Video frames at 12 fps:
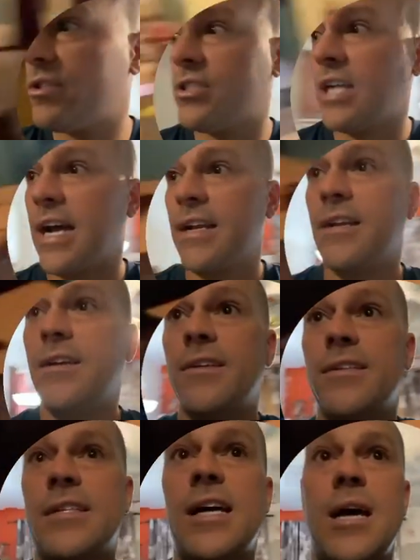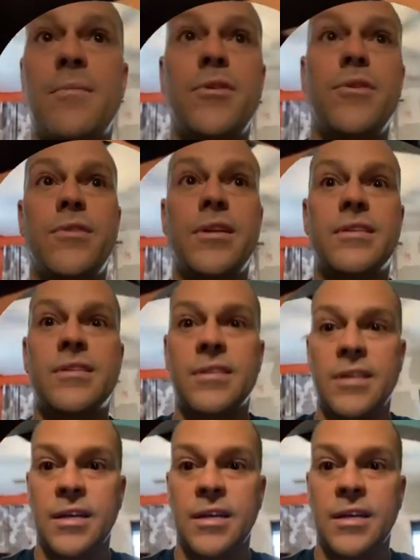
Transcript: shotgun type units.